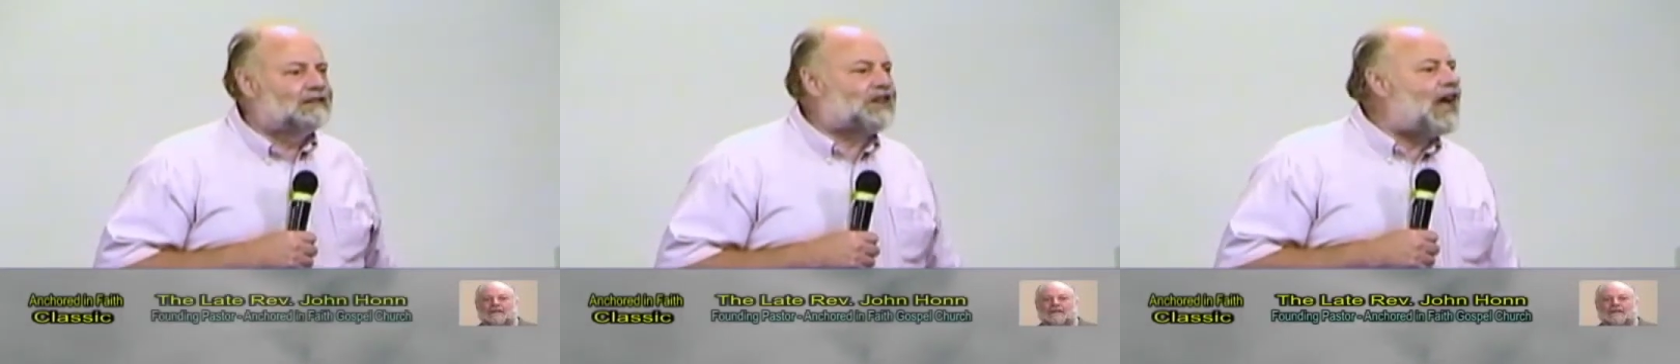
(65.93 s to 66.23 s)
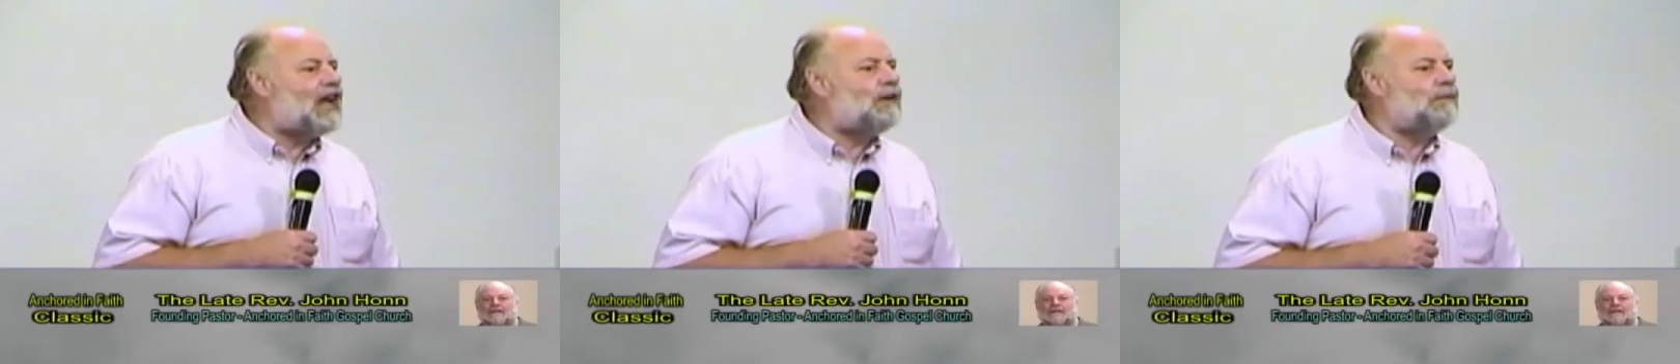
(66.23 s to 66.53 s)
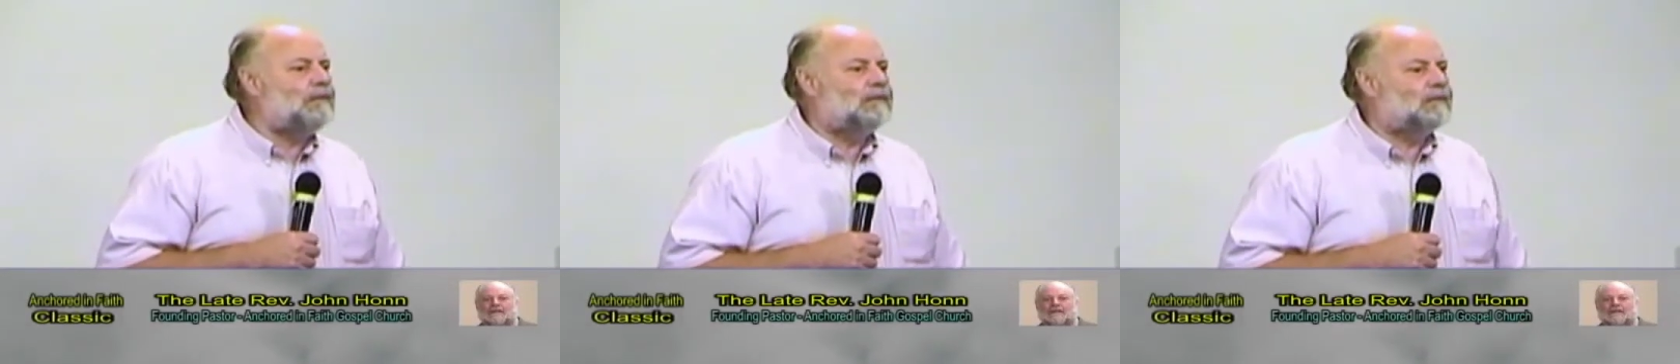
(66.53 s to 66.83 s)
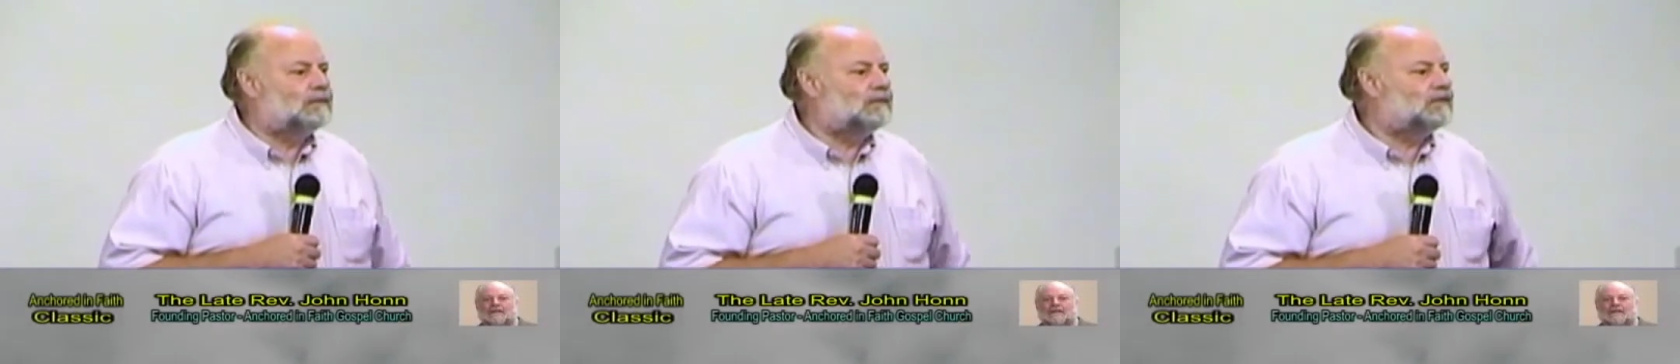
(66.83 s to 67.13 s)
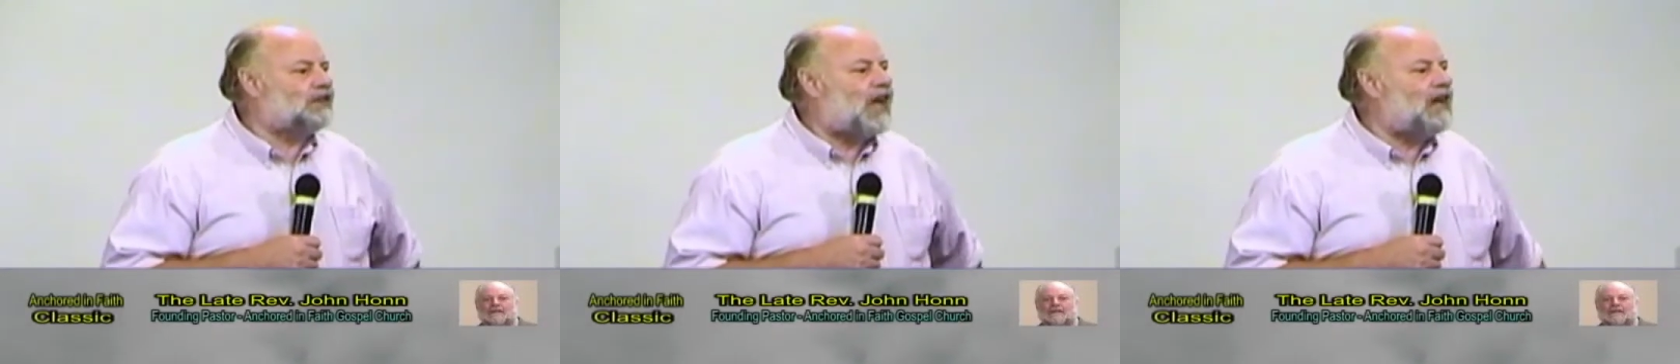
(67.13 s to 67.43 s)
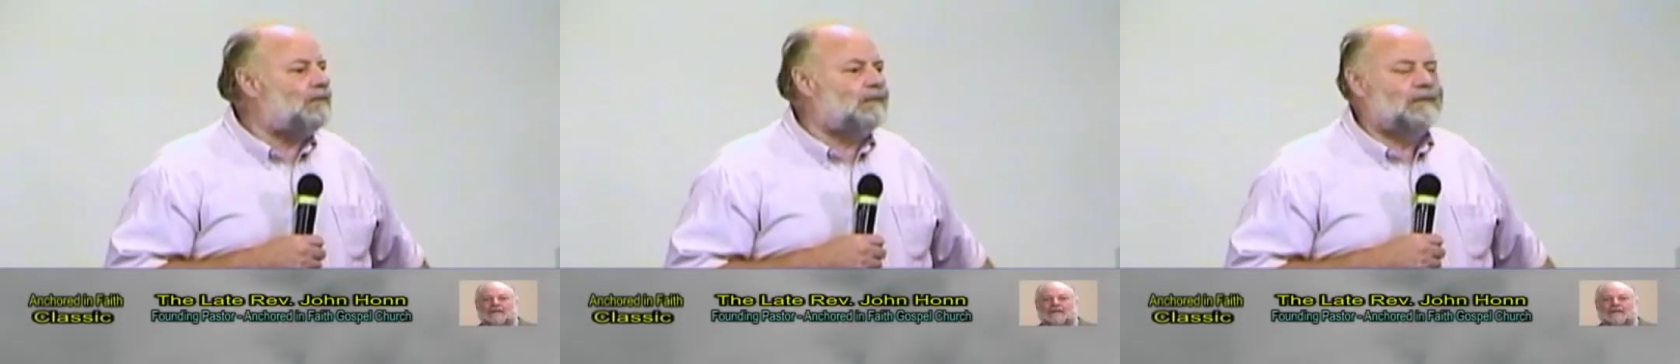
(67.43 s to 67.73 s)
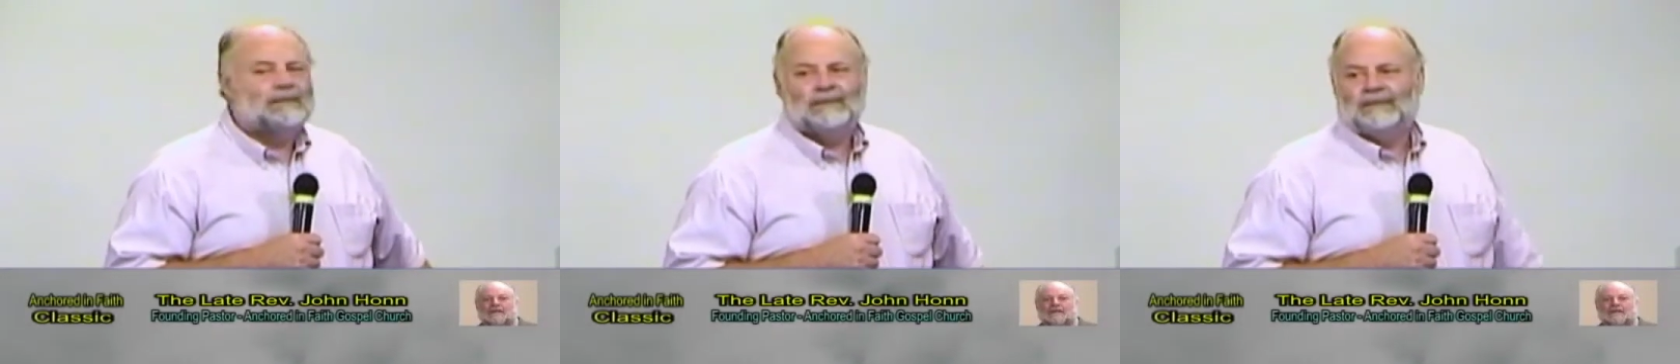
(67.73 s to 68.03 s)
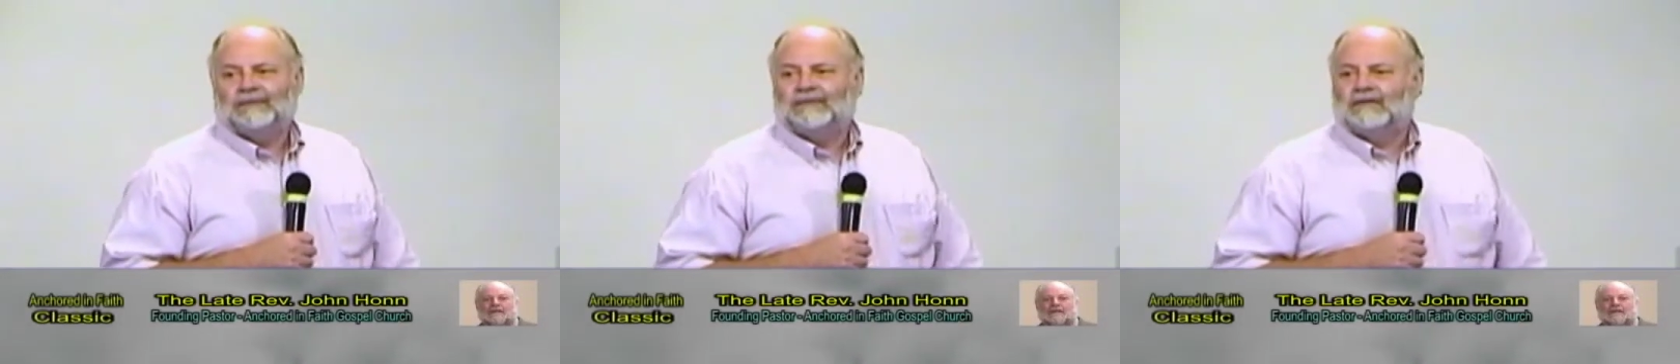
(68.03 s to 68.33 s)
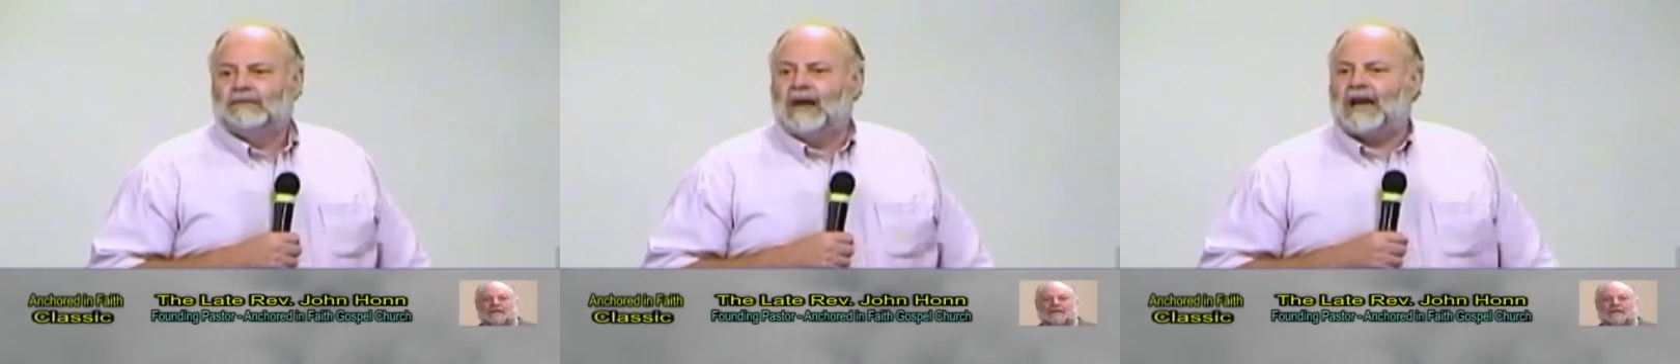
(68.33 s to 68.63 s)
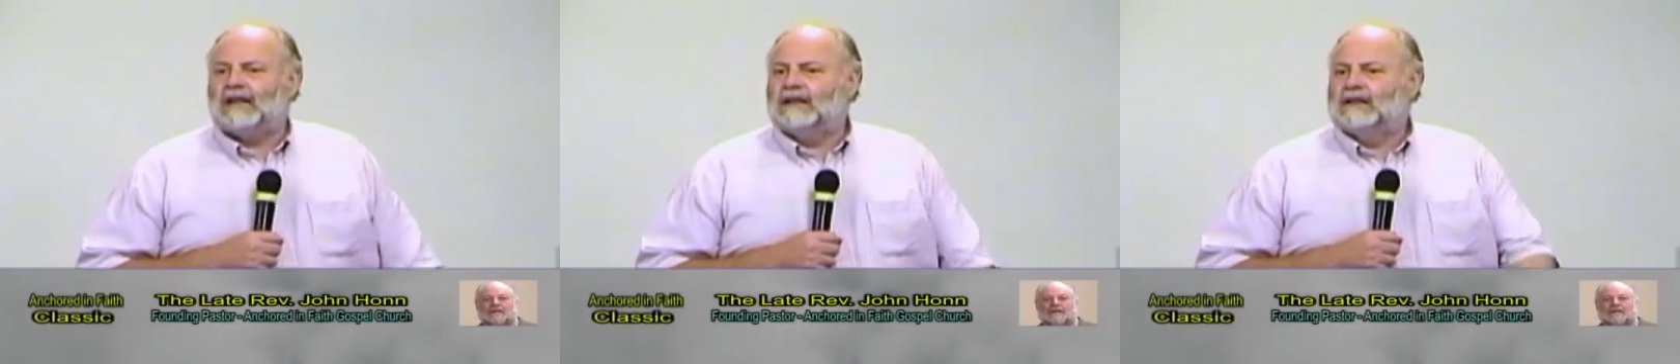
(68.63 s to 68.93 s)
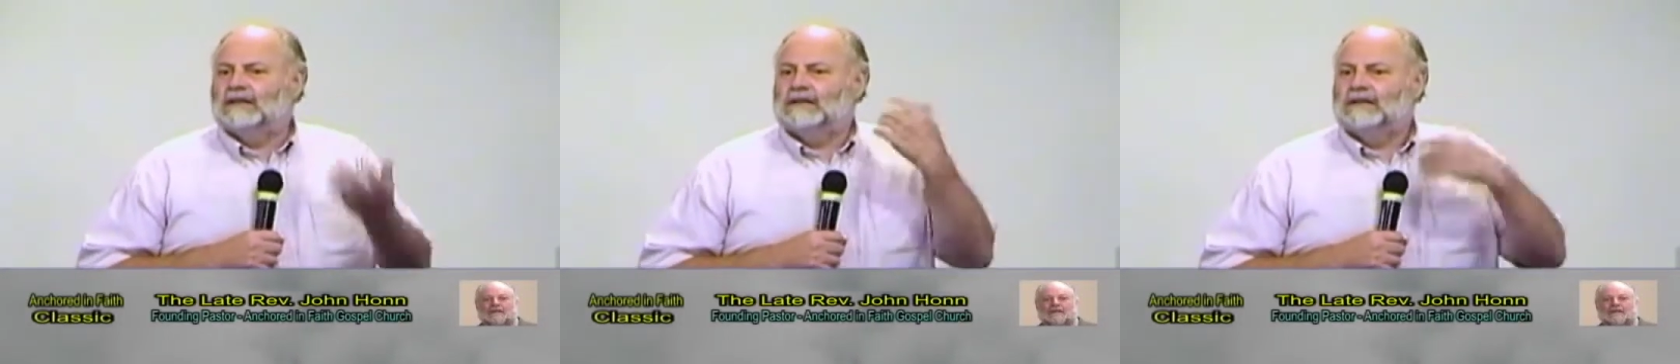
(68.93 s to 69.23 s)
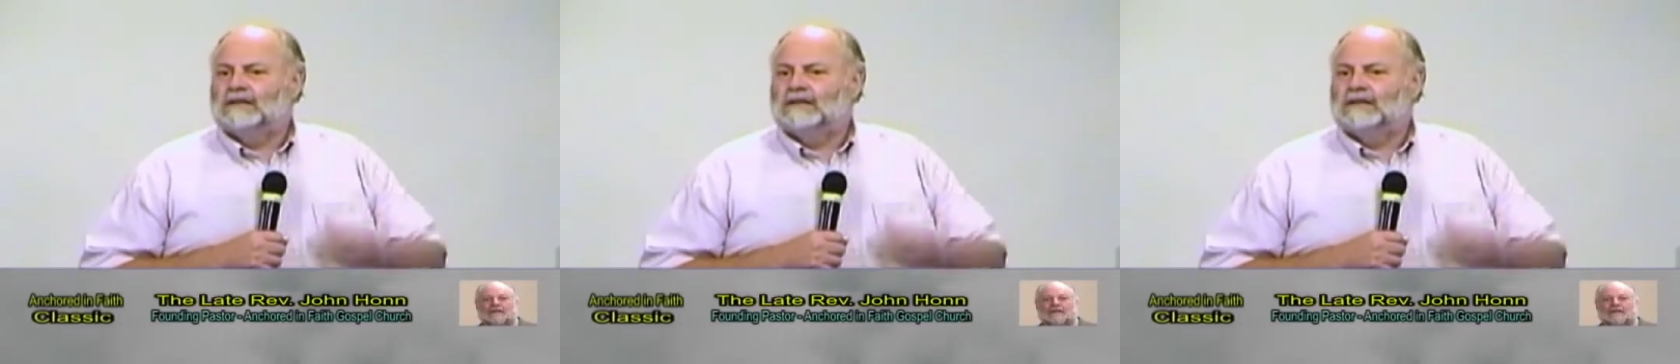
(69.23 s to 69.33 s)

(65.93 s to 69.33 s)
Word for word: Same, same. Men in the